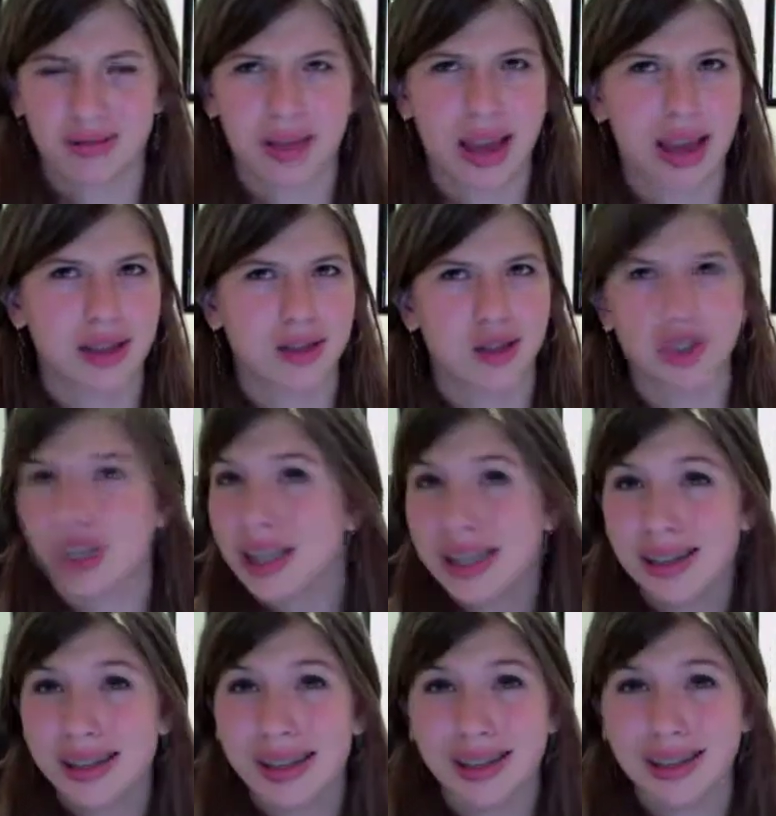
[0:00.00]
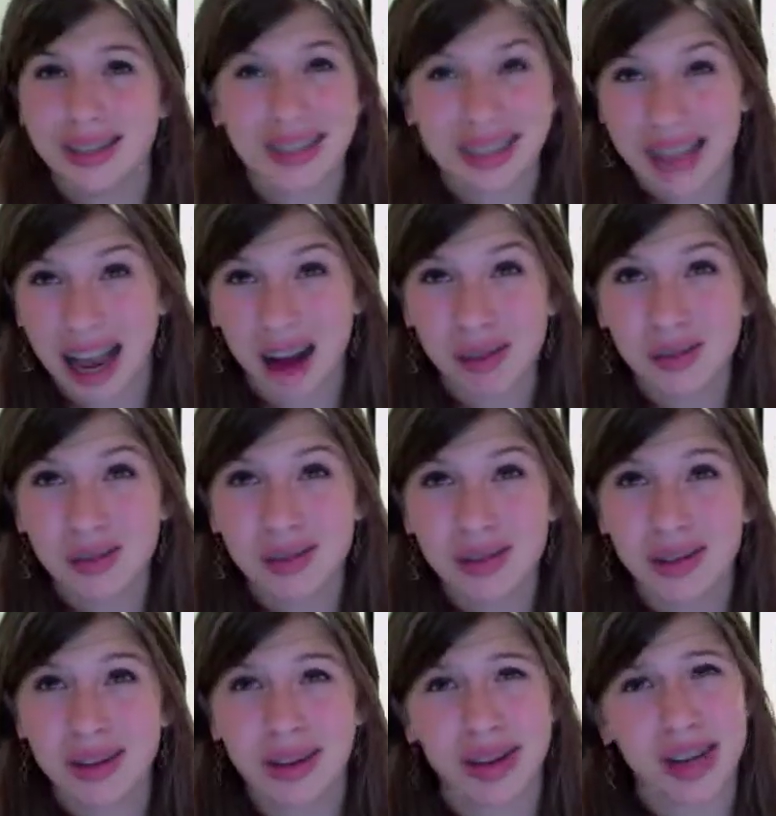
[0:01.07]
As cheesy as it sounds,
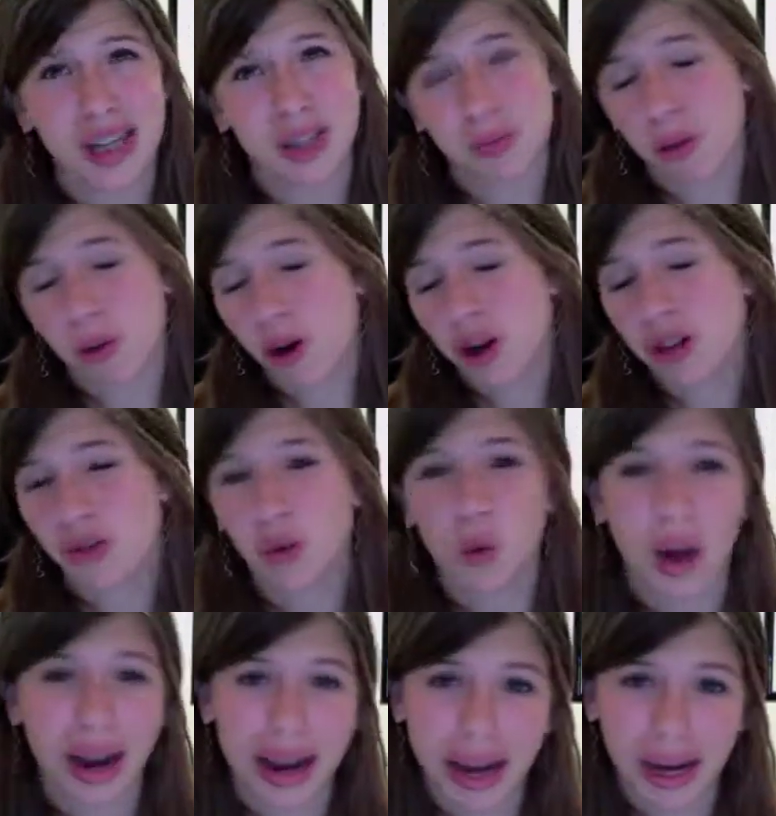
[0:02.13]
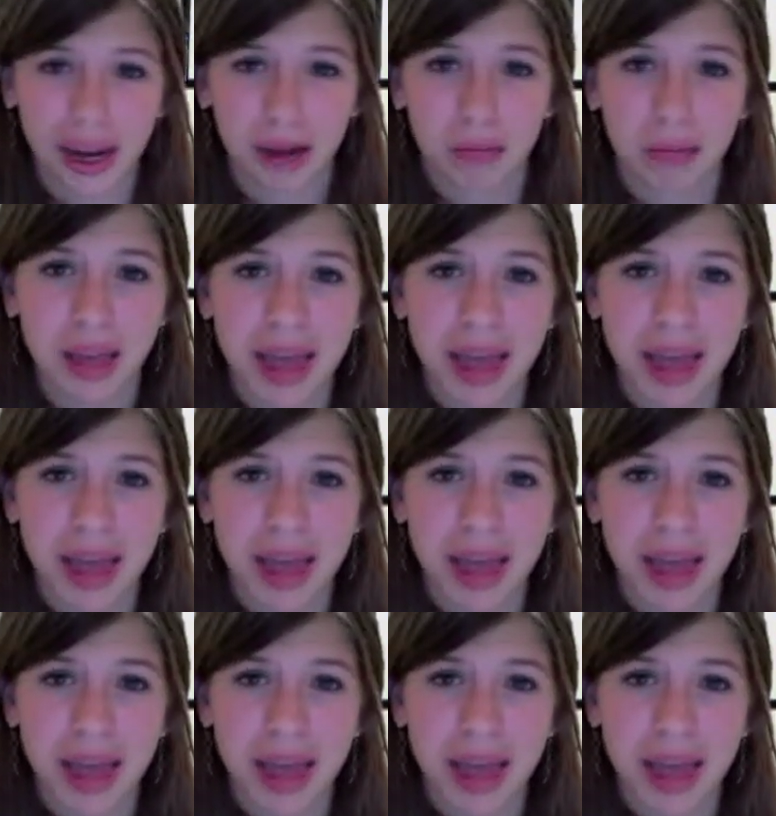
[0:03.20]
it's part of who I am,